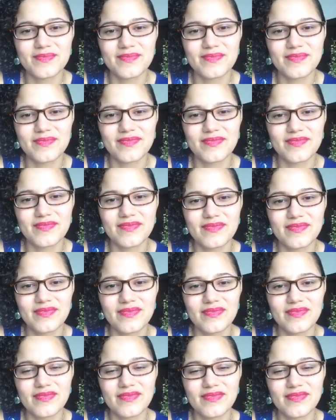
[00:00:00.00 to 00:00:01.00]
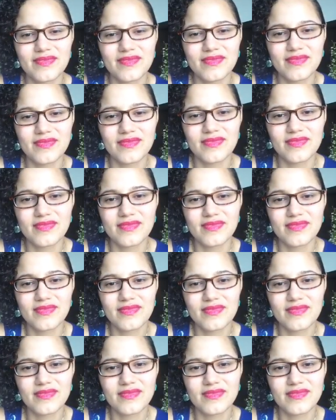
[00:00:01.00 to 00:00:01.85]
(silence)